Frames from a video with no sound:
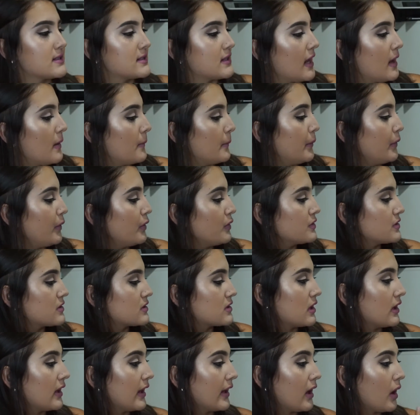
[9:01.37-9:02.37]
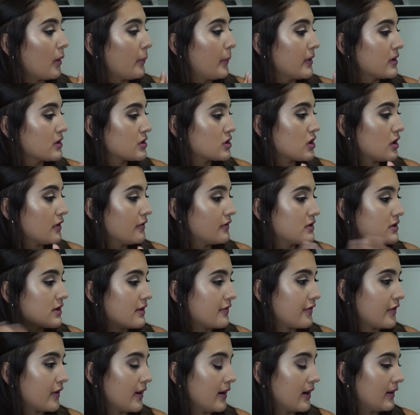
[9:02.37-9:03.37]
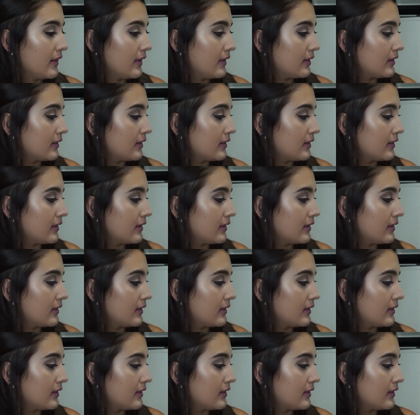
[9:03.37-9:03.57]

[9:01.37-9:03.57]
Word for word: samples to like a bunch of different